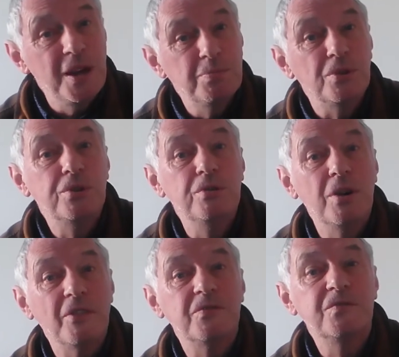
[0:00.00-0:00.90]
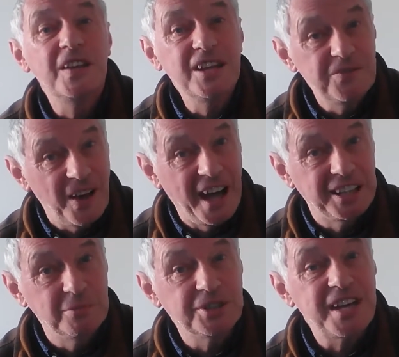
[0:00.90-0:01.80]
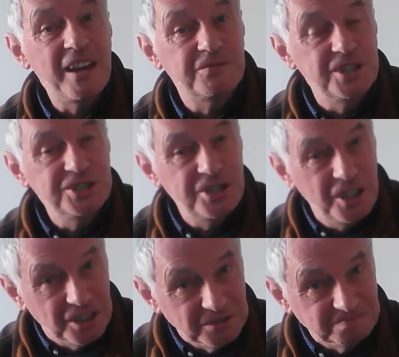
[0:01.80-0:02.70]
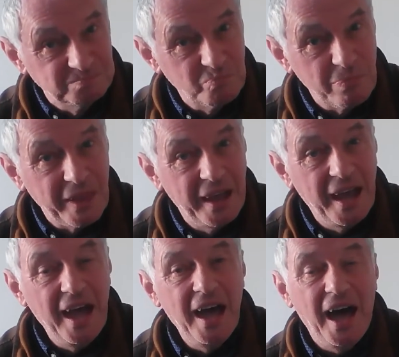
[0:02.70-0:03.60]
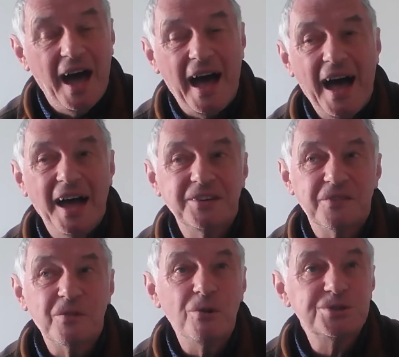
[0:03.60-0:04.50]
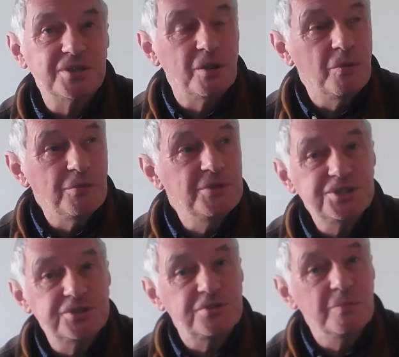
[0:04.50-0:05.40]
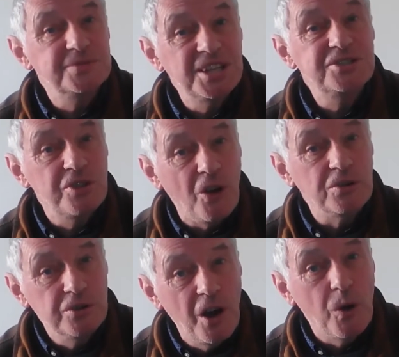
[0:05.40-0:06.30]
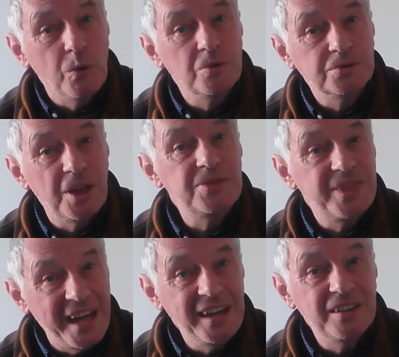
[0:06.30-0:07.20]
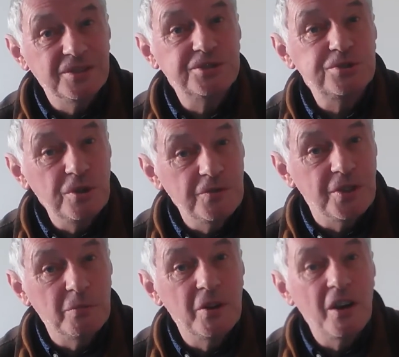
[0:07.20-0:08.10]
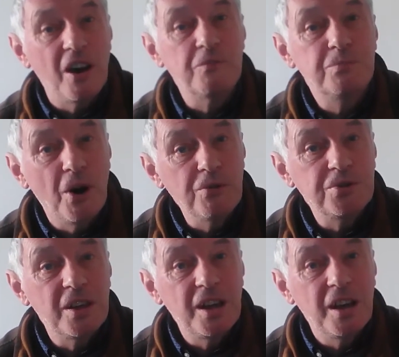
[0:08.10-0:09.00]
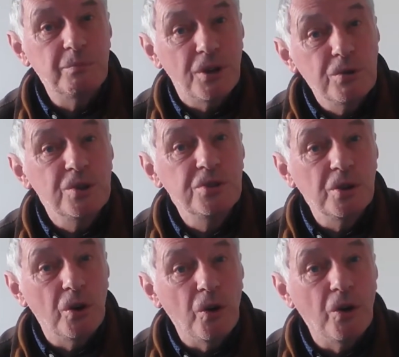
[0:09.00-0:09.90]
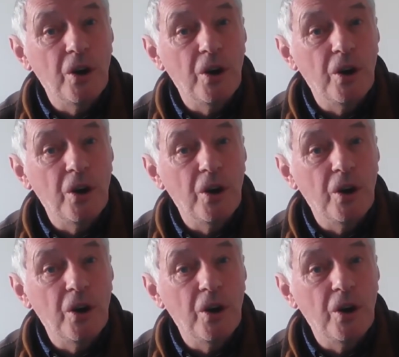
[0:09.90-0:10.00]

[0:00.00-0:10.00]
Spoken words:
Two people who have vilified him at every turn. Mm-hmm. And, of course, what Mr. Trump did not know, that the two of them, have both broken the law